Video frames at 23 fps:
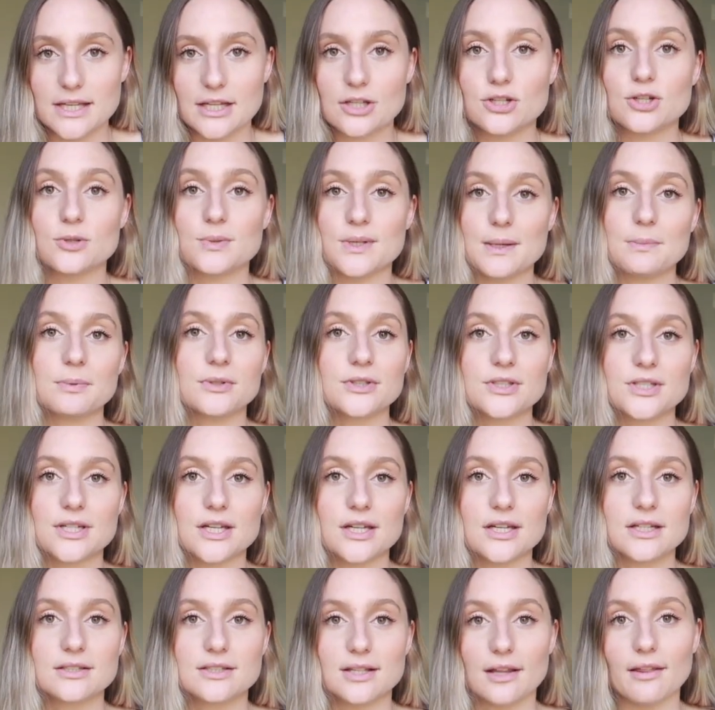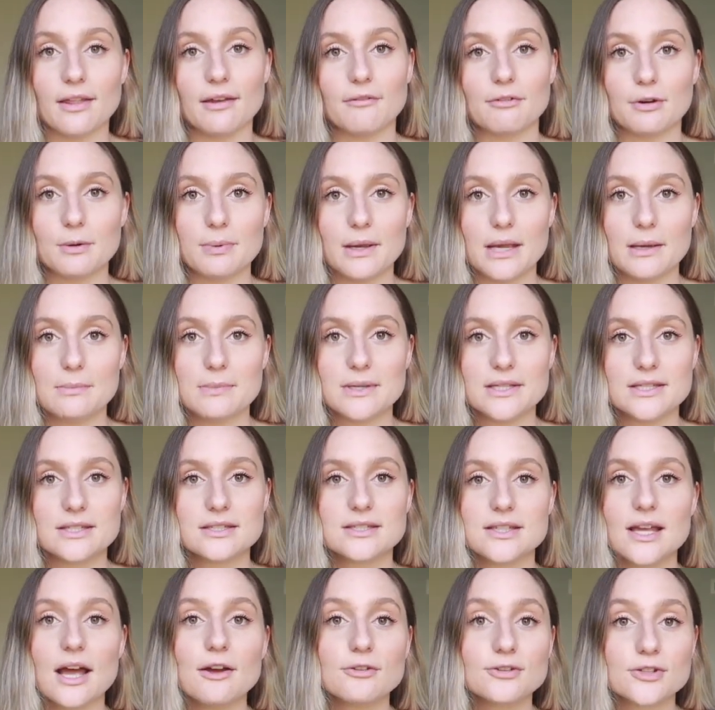Like she was able to deliver babies
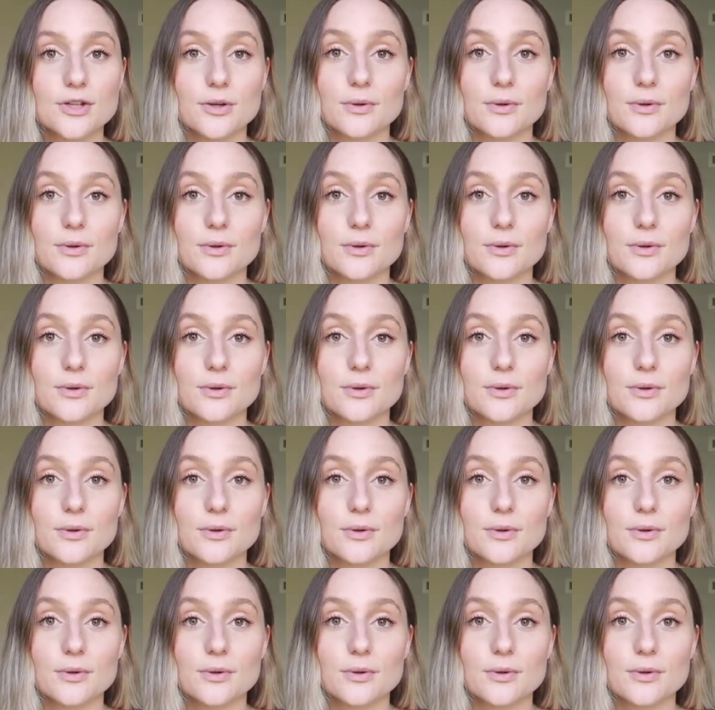and stuff,